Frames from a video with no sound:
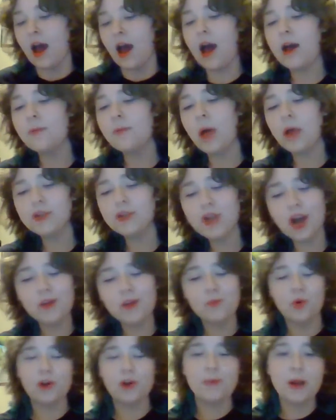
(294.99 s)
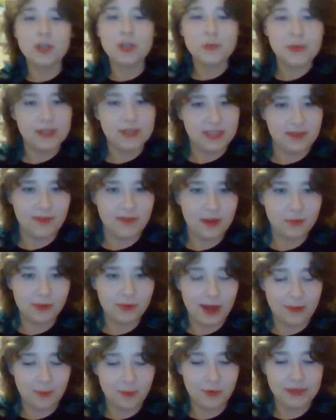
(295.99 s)
I'll talk more about specific
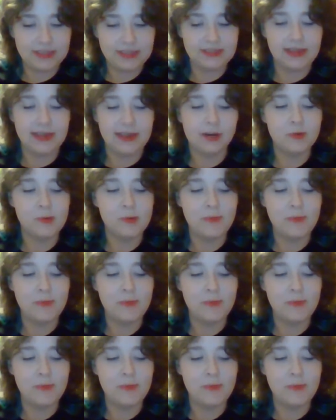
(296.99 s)
plot points later,